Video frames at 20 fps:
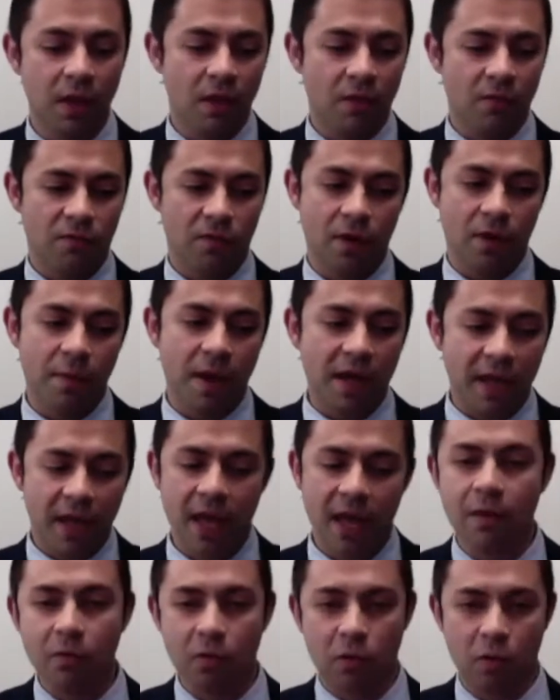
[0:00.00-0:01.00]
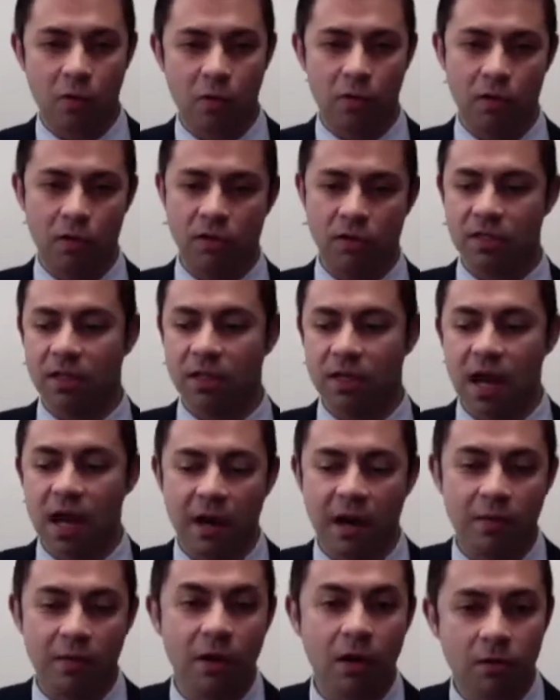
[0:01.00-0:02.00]
from a camcorder to then
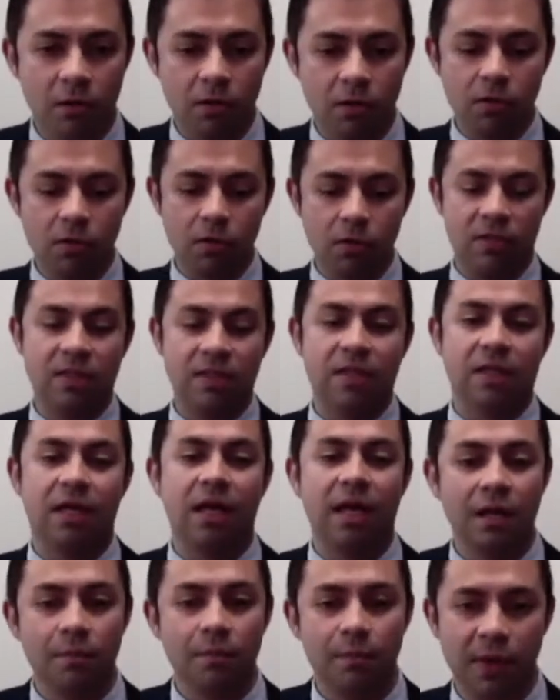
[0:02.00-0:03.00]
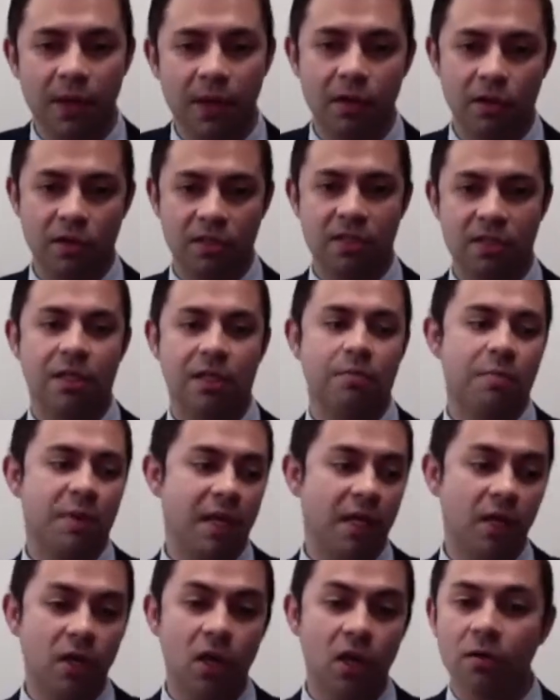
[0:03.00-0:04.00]
hiring a crew to then getting bigger to then
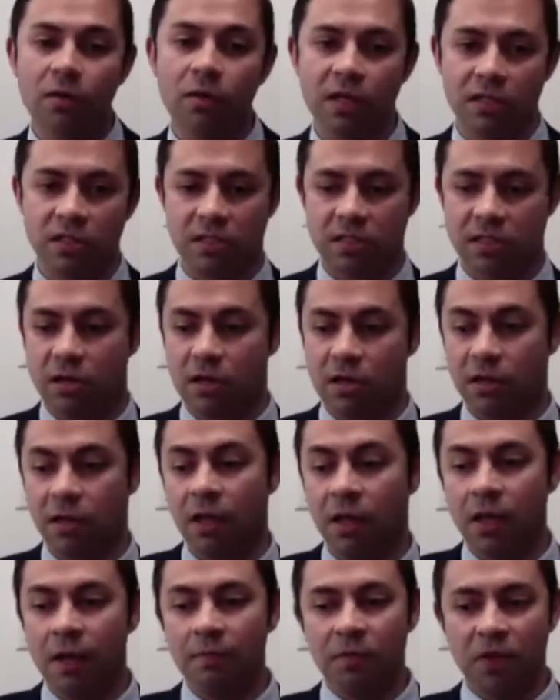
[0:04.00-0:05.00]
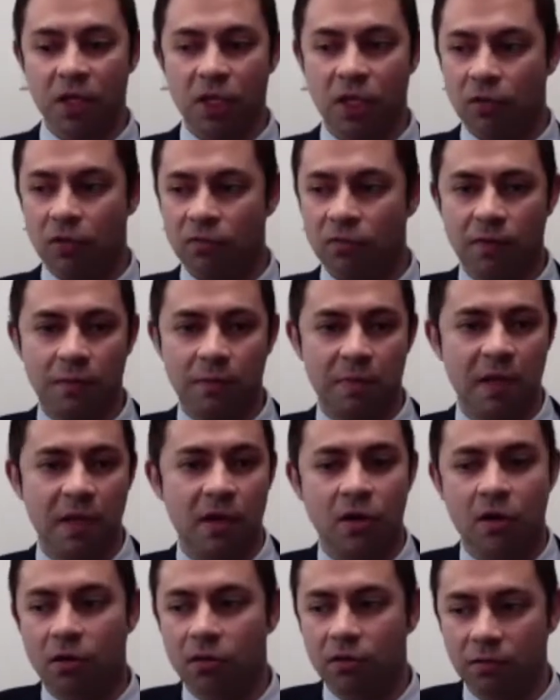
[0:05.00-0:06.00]
being noticed on, from being
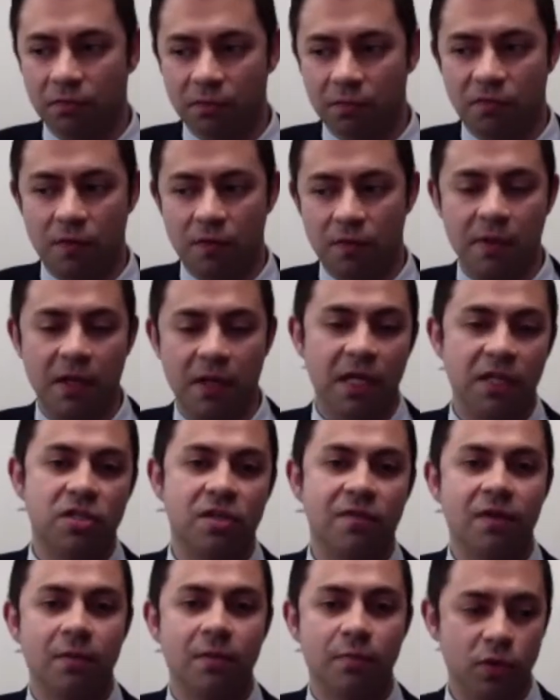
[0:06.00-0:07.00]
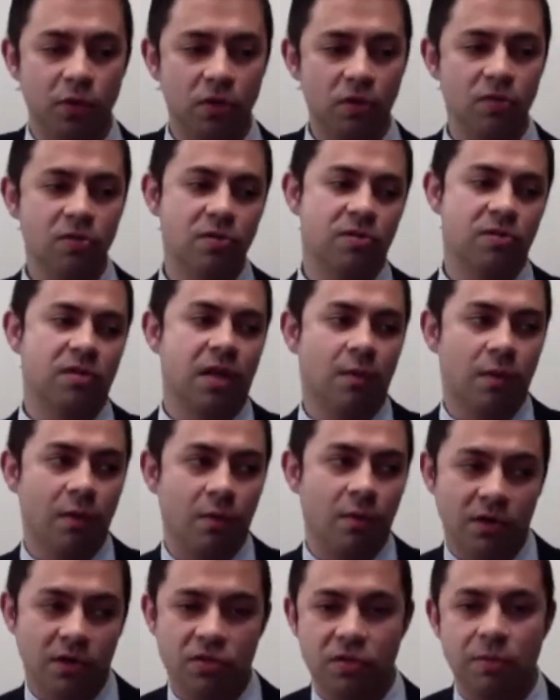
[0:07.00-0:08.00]
called from an HGV producer saying, we
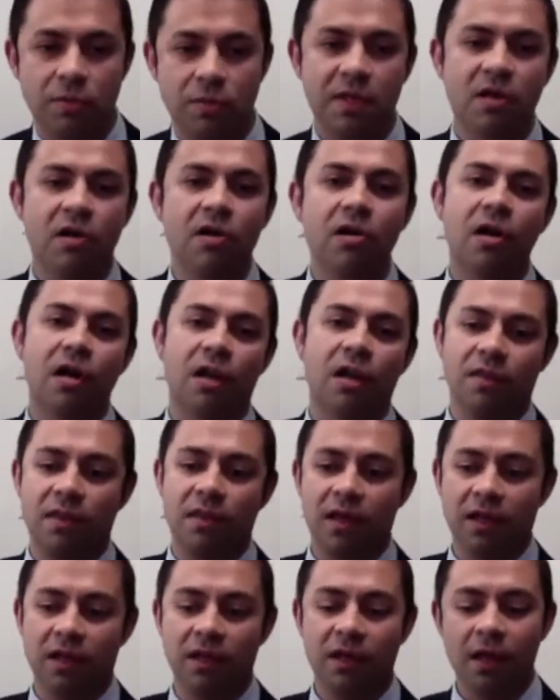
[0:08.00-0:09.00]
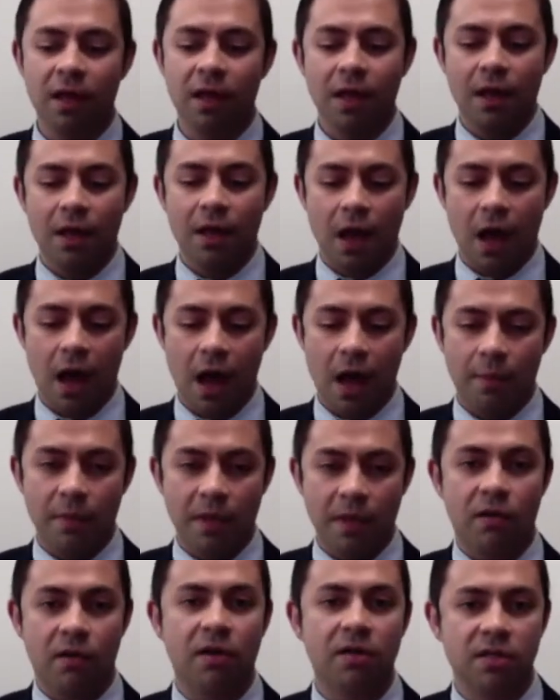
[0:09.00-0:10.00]
want you to be on. And then
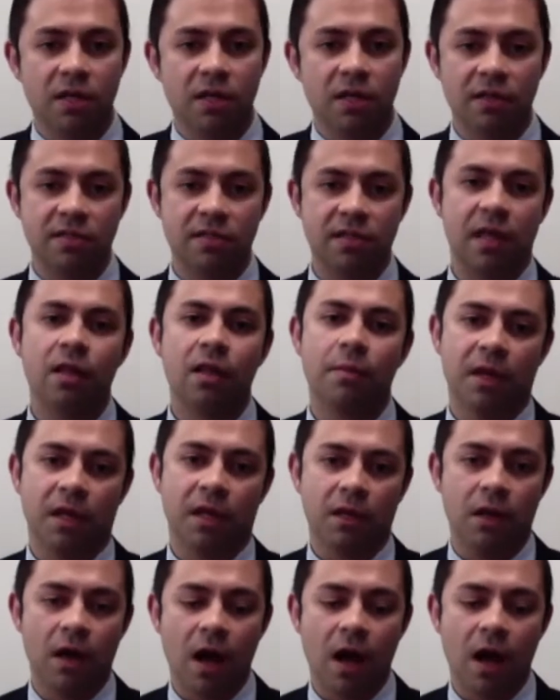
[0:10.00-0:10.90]
here at Douglas Elliman,